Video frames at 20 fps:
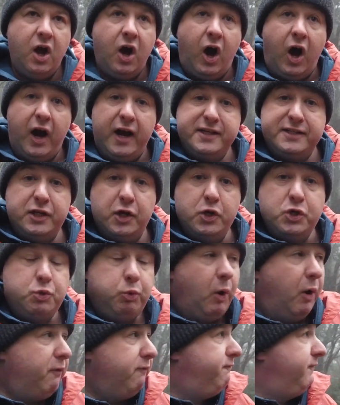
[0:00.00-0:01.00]
ISO
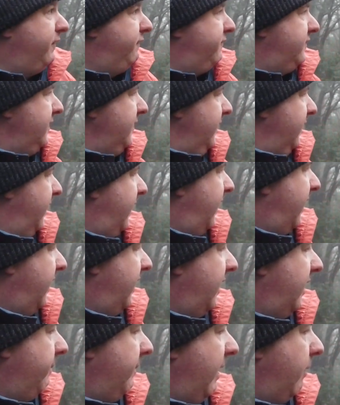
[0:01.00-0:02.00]
1250,
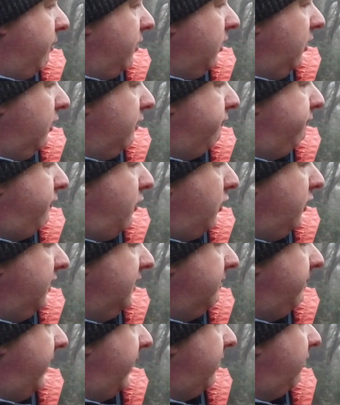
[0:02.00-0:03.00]
and we've got a lot of fog
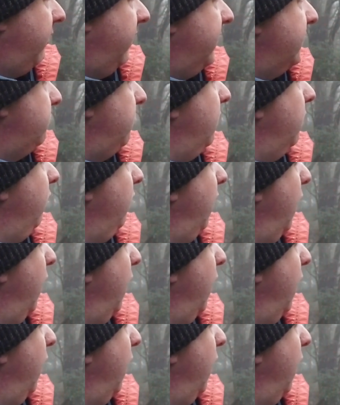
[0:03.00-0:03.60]
in the background as well,